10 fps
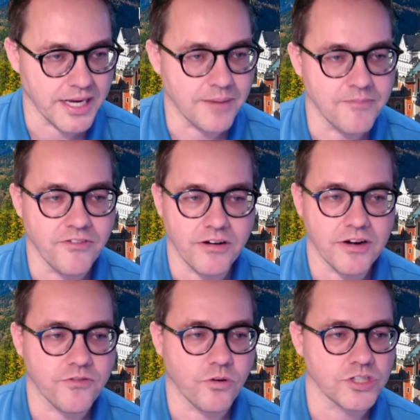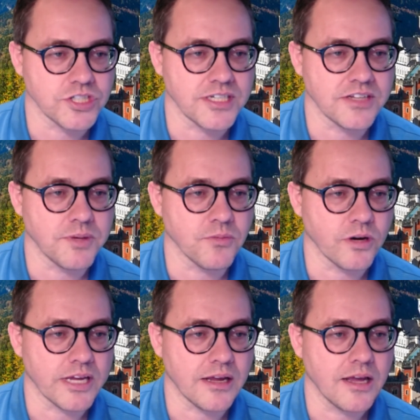and I'm very fortunate to have been
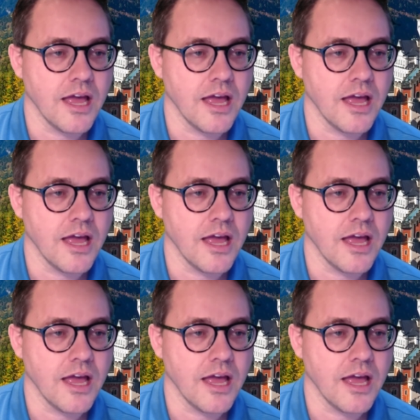working